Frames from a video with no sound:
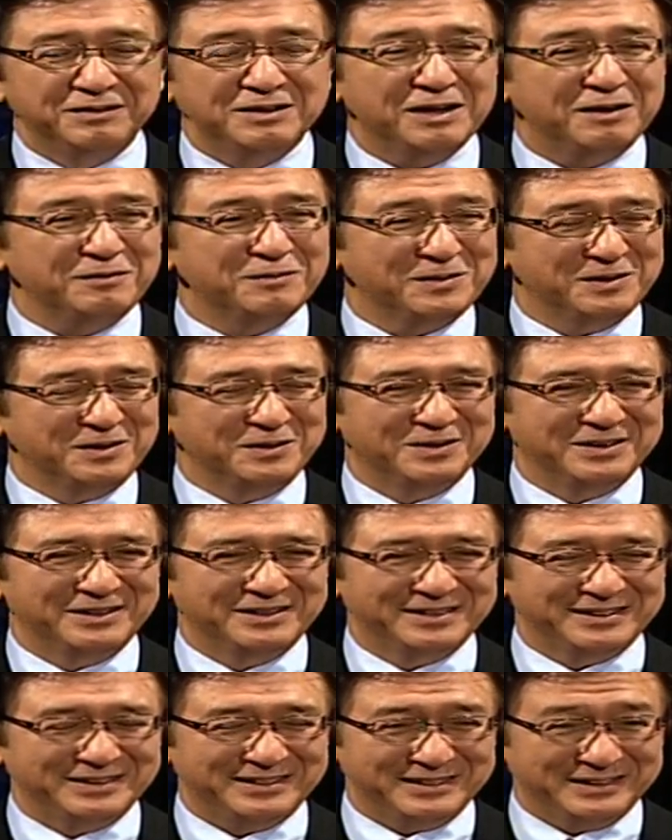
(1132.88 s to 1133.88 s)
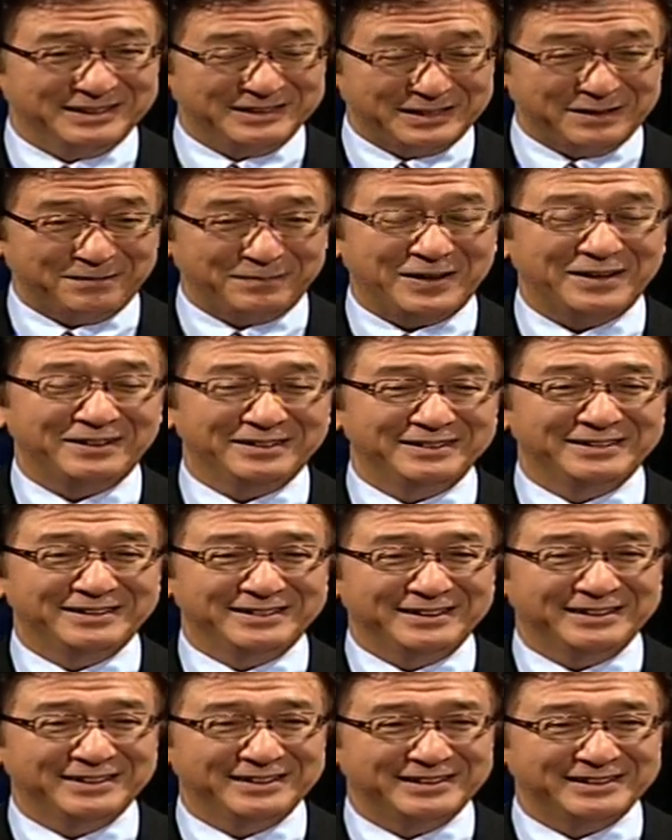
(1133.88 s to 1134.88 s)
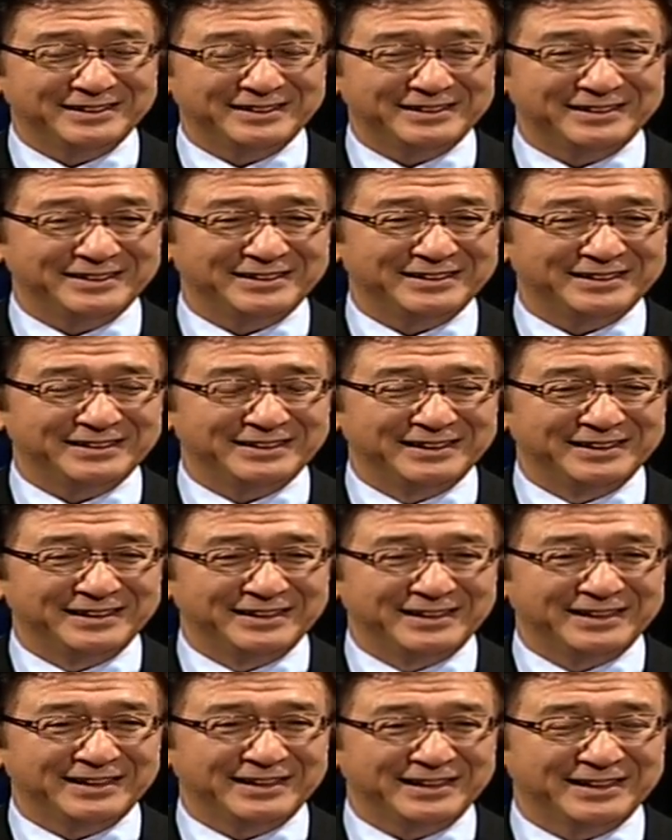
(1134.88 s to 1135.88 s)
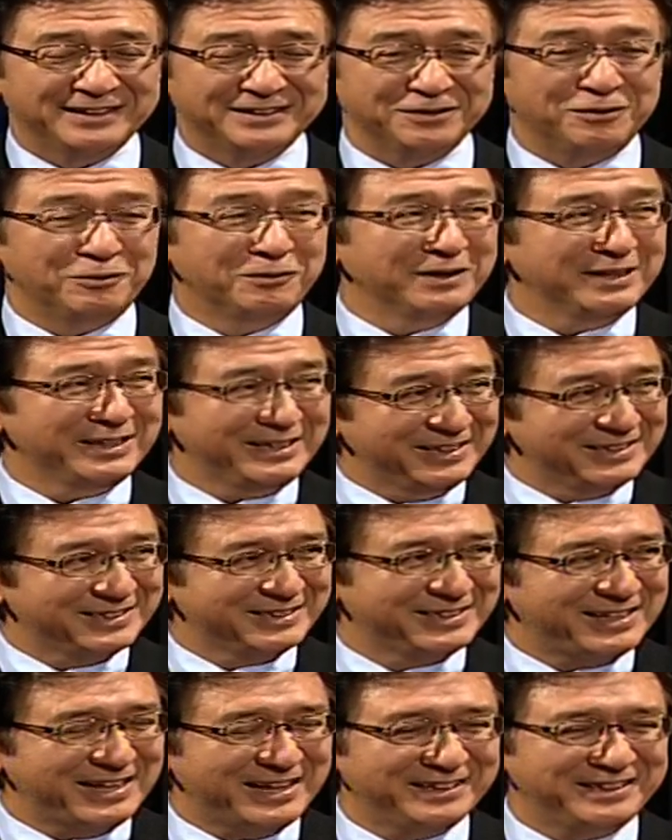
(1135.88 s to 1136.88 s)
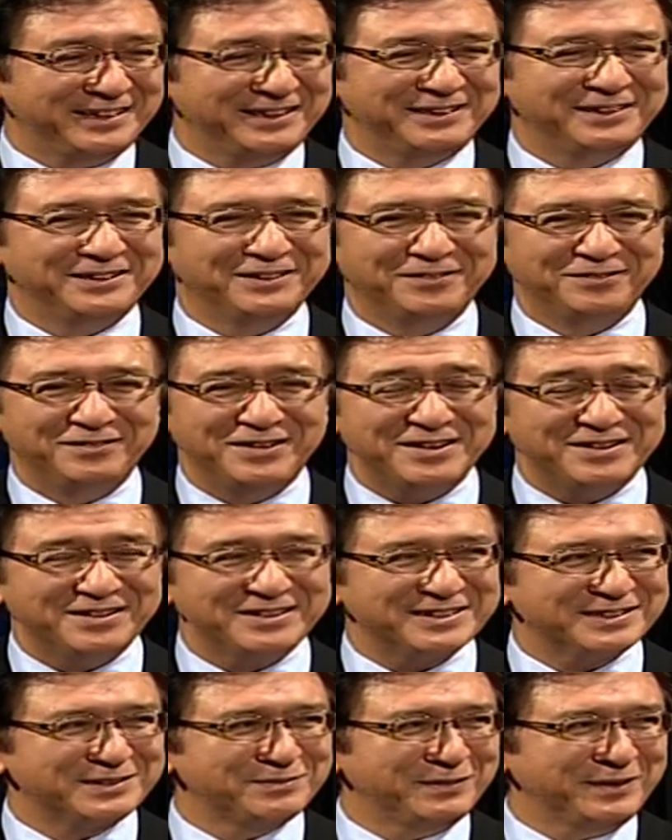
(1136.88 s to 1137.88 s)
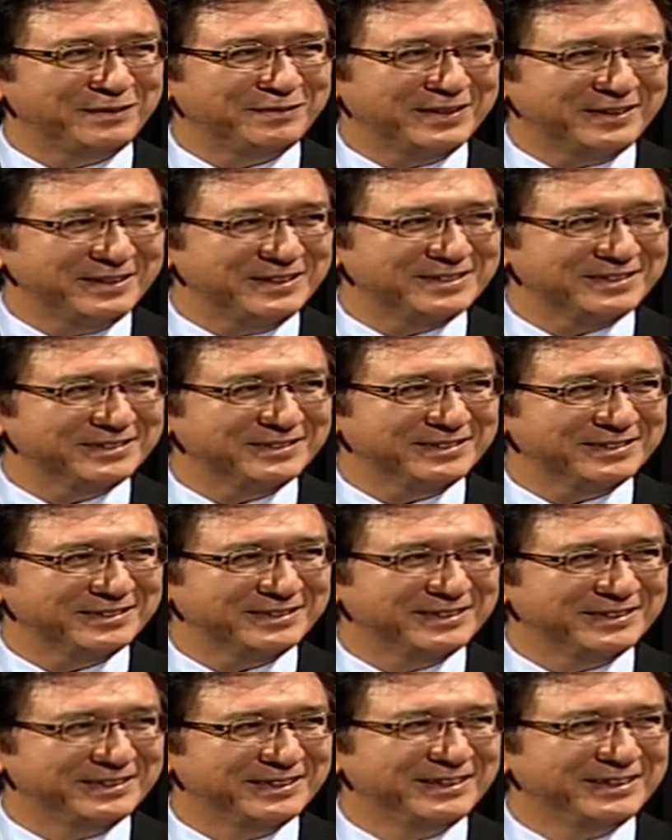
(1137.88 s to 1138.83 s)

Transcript: have uh, Japan uh, has already started various preparations,